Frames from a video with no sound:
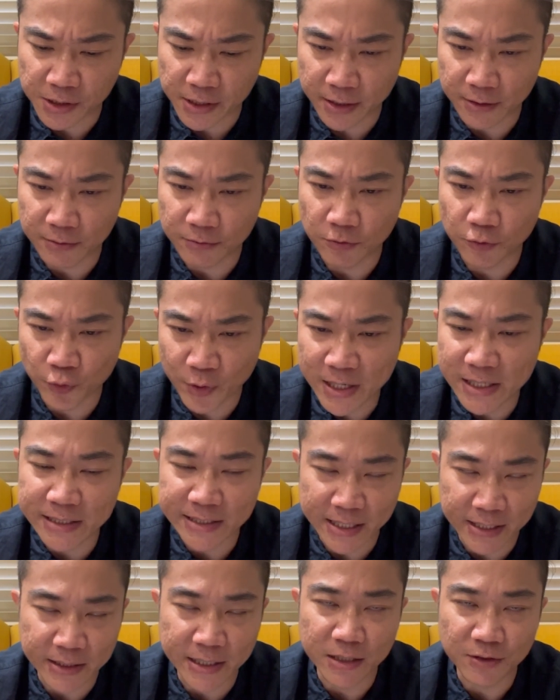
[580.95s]
and
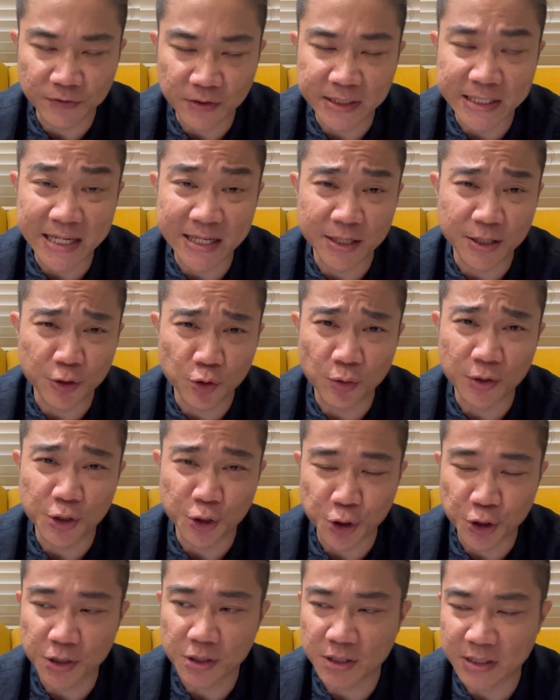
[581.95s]
really at the end of the day, you are
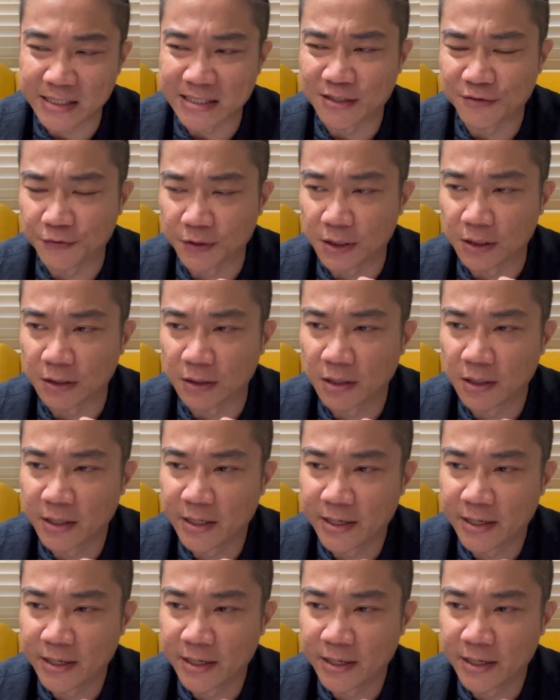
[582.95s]
just given